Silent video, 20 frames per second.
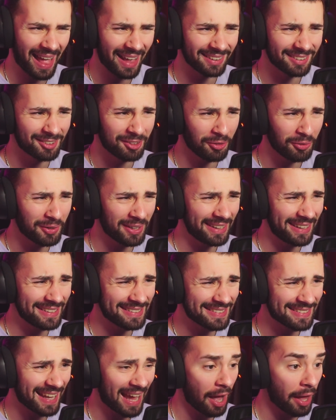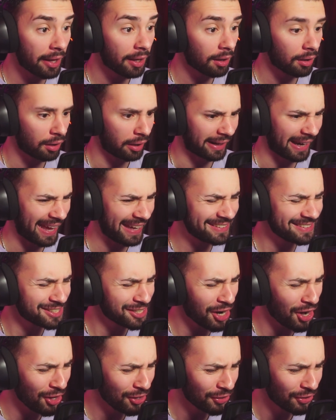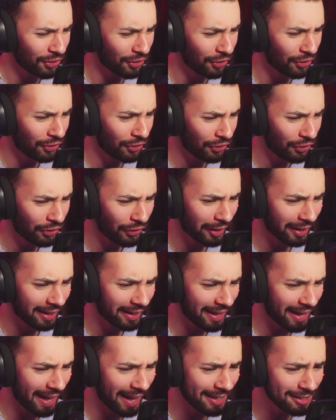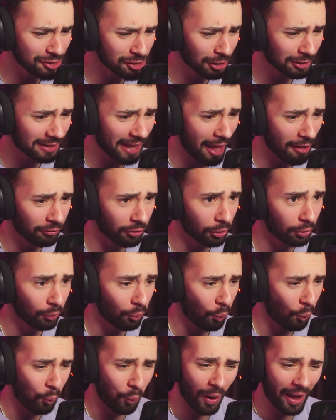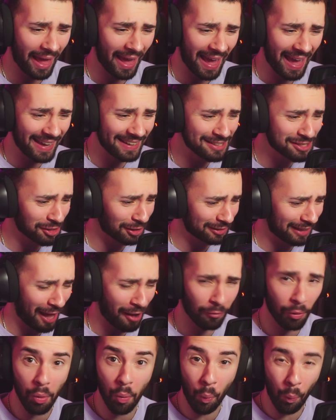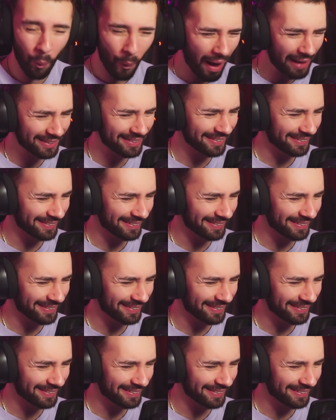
Don't eat that. An angel? Angel devil. What? Angel devil. What?